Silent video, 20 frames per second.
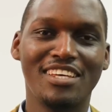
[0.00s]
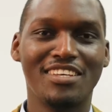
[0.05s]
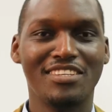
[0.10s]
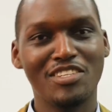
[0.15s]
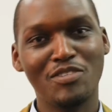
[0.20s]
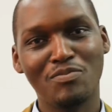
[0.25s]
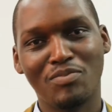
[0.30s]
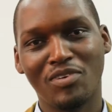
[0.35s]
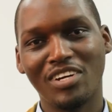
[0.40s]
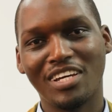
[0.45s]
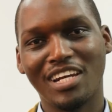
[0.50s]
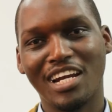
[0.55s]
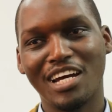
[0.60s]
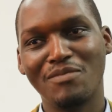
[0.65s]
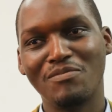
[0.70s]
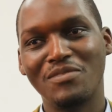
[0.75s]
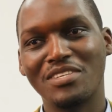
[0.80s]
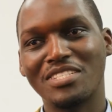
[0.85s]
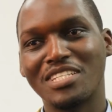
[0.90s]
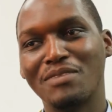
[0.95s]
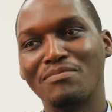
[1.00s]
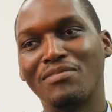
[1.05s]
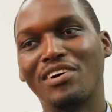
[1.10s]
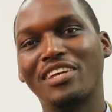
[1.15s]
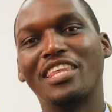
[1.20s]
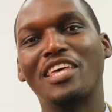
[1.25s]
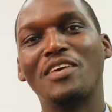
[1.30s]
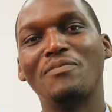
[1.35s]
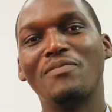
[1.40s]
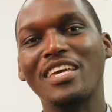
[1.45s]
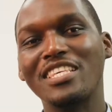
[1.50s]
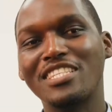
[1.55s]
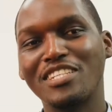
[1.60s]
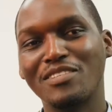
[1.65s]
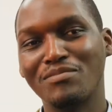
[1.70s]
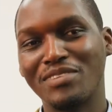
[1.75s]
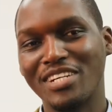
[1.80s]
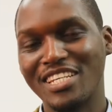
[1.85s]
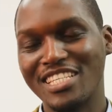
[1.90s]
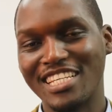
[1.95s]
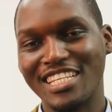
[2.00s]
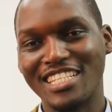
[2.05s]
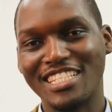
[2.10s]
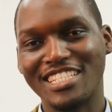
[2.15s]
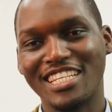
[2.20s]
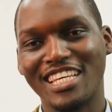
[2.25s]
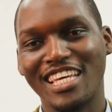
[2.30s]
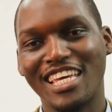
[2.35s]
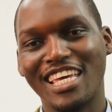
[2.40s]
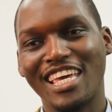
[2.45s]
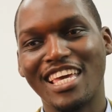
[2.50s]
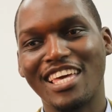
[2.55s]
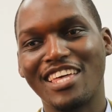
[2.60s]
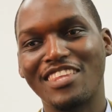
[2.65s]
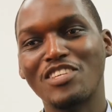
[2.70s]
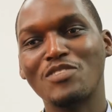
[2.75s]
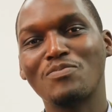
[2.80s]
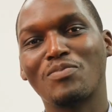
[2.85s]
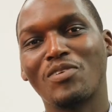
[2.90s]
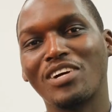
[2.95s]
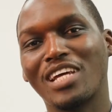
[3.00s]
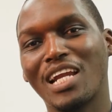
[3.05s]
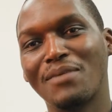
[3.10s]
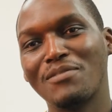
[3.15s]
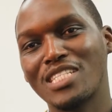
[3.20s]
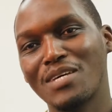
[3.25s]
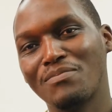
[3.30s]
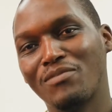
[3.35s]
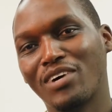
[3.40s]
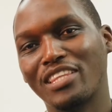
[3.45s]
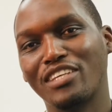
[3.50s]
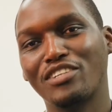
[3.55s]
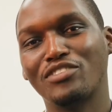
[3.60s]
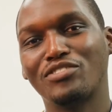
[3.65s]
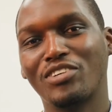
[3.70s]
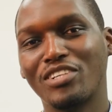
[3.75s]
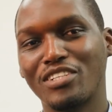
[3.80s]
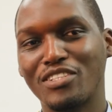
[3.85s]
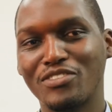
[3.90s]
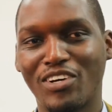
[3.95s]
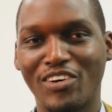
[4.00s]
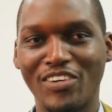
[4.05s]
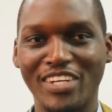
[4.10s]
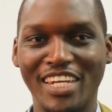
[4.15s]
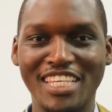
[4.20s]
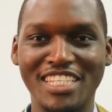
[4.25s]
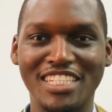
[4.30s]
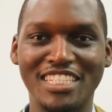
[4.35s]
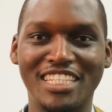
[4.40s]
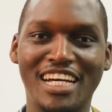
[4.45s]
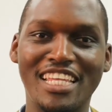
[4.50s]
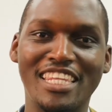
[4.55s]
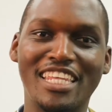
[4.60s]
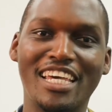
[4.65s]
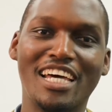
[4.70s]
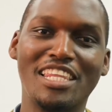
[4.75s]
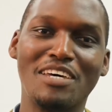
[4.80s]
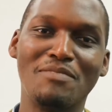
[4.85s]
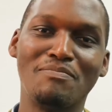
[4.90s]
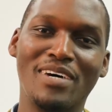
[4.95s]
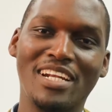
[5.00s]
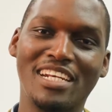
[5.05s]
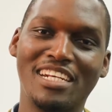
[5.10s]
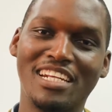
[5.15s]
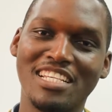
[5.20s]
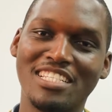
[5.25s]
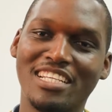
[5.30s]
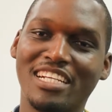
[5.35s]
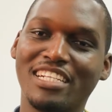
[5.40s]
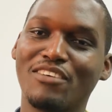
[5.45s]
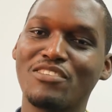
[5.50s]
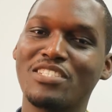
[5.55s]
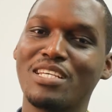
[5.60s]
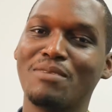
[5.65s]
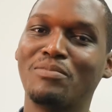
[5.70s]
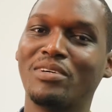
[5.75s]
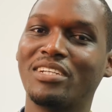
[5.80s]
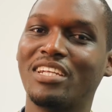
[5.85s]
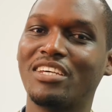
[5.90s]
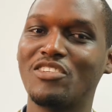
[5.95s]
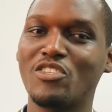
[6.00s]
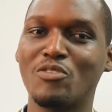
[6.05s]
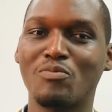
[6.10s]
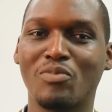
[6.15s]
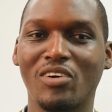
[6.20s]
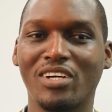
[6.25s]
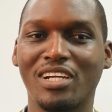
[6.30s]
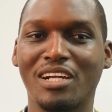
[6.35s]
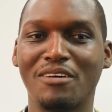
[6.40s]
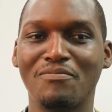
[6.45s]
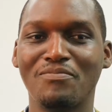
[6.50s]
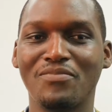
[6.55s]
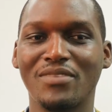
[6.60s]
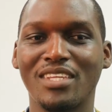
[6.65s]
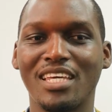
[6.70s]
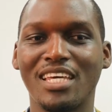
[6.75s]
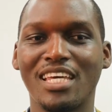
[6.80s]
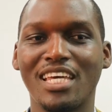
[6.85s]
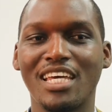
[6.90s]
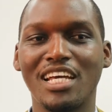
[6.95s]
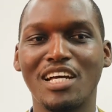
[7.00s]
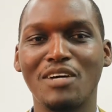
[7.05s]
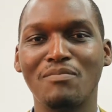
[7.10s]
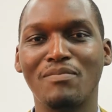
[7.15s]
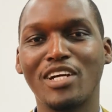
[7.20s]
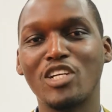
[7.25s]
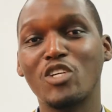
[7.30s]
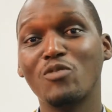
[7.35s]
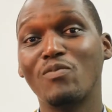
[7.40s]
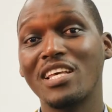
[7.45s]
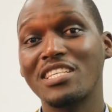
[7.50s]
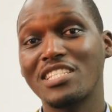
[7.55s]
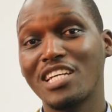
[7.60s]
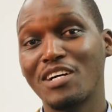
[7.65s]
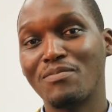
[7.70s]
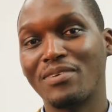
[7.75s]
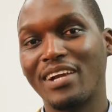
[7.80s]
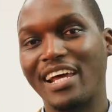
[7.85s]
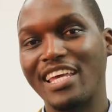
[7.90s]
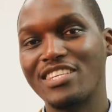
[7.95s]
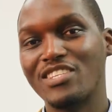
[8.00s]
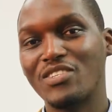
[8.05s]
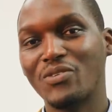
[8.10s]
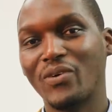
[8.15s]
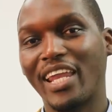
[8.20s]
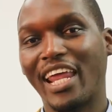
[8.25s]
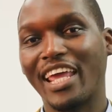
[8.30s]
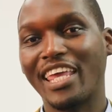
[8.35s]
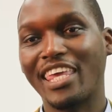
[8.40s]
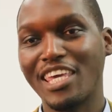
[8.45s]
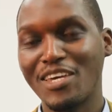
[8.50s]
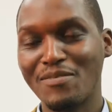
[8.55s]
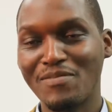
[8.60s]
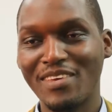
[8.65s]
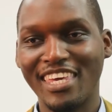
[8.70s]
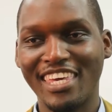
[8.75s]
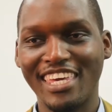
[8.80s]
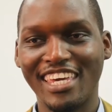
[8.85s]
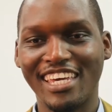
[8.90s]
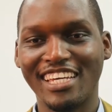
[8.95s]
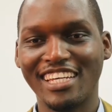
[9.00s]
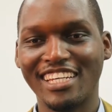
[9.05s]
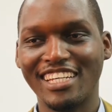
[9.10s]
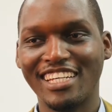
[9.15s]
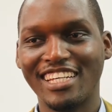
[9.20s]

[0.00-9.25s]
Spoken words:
This program is about the Imagine Bridges. This program is about the Ford Foundation and the other partners that have supported this program. But to my surprise, when I came here,